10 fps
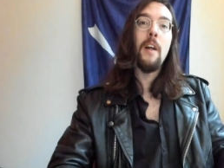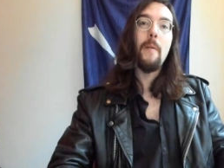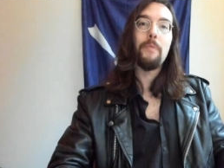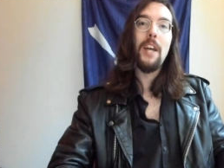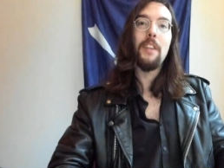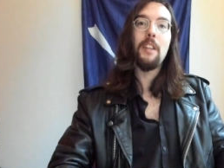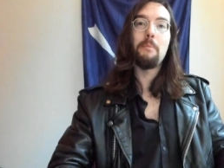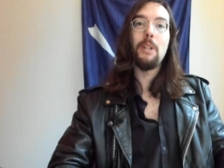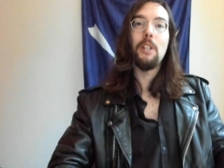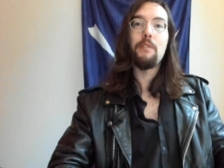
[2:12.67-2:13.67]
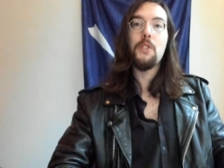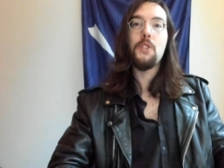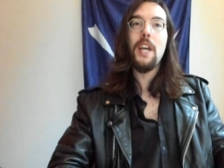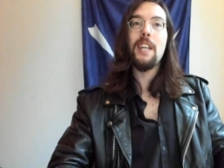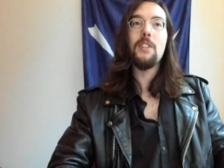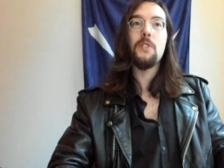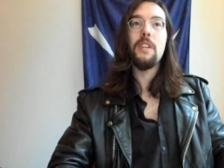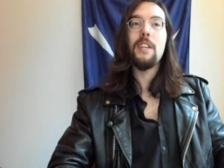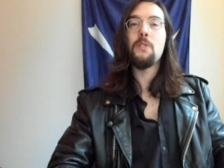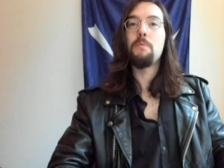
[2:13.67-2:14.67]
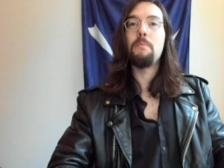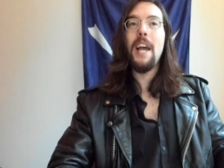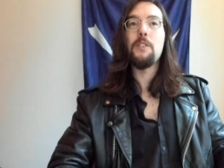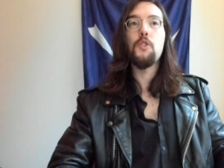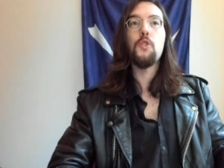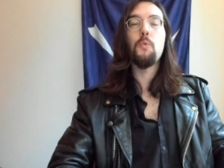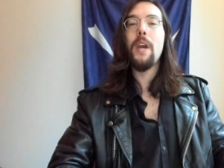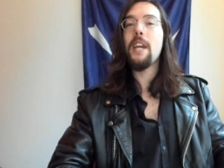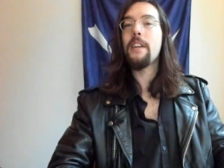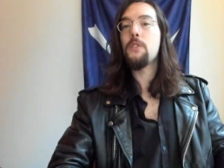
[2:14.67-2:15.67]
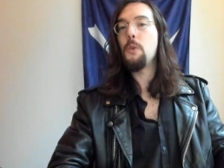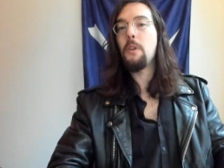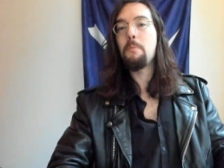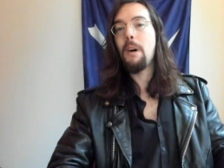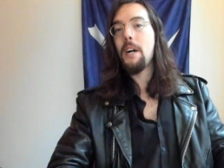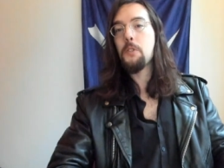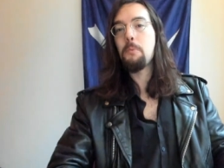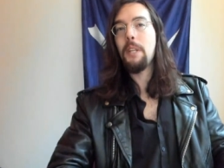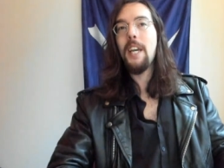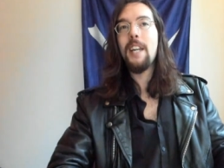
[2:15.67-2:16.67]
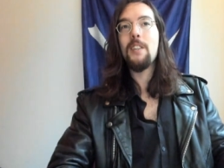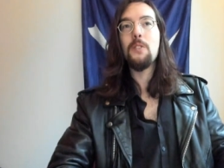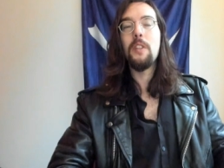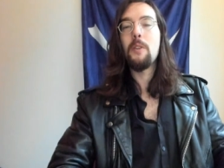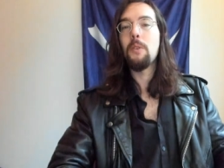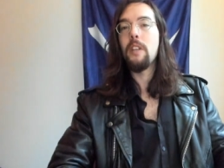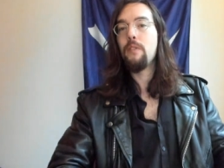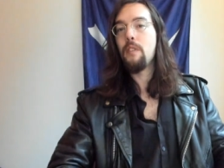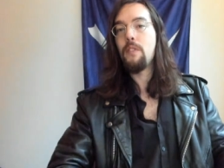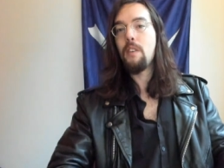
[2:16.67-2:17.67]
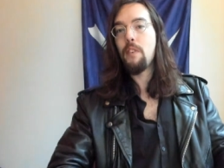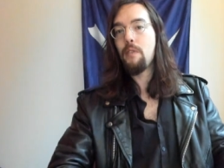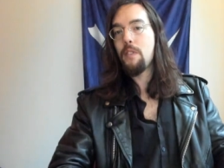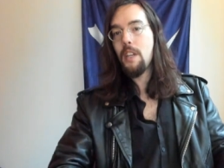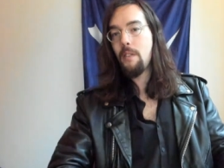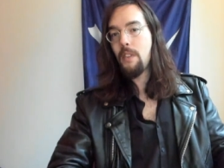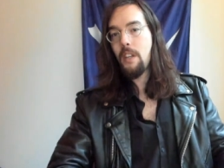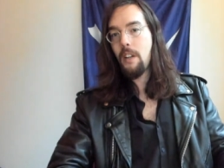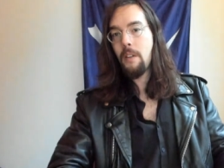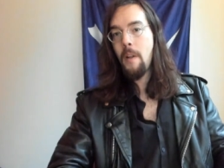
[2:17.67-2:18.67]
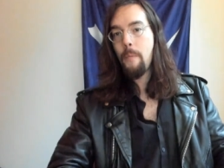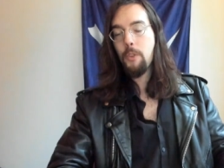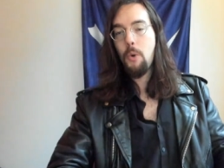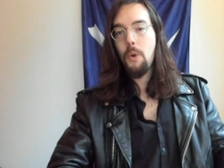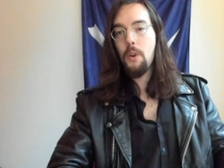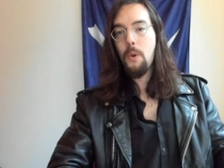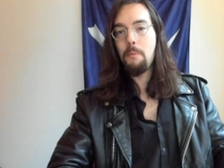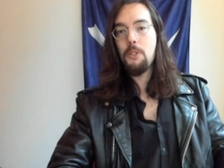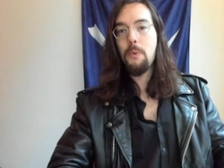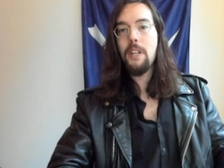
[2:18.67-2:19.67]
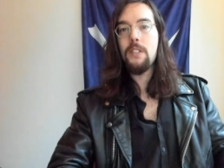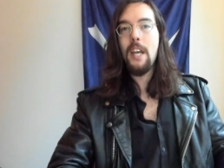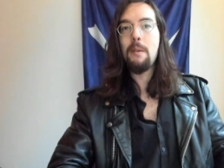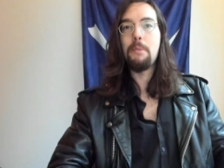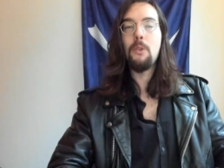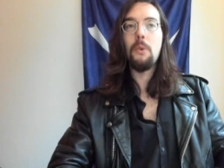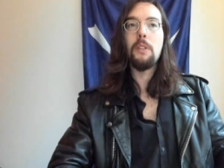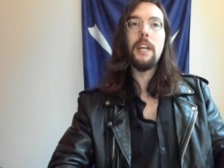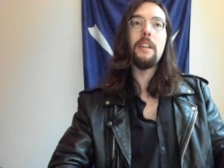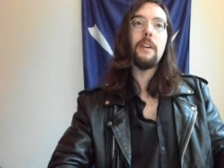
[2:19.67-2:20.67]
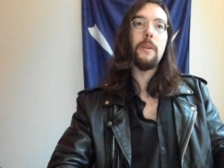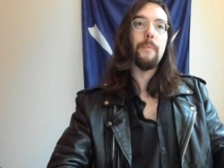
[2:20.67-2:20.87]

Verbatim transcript: And then the middle of the state is, is as swing as you can possibly get. It's literally 50-50 in the uh, corridor between Tampa and Orlando.